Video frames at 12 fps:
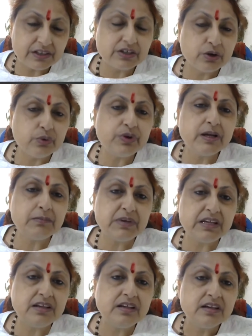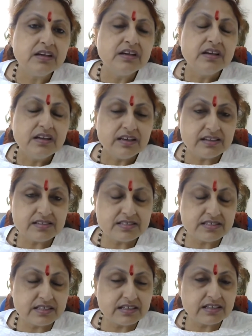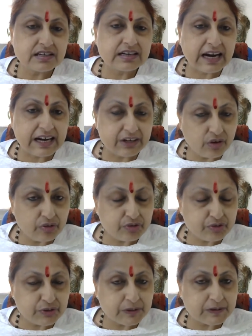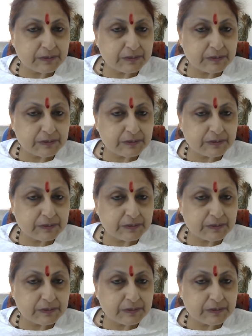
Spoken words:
including me, is kind of